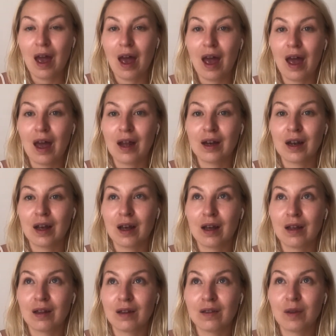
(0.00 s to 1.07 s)
And
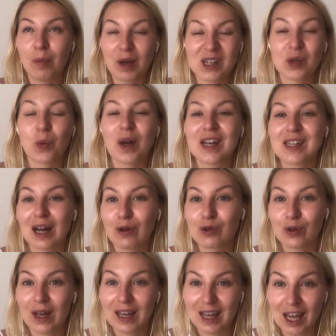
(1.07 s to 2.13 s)
the best ways how
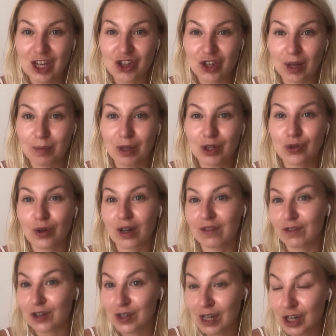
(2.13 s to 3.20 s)
to engage them into
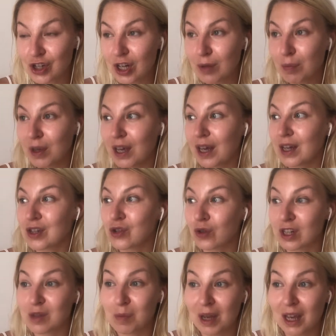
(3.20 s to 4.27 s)
conversation, because
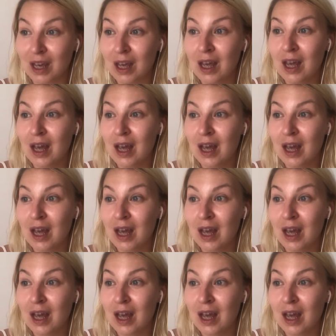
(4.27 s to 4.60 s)
trust me,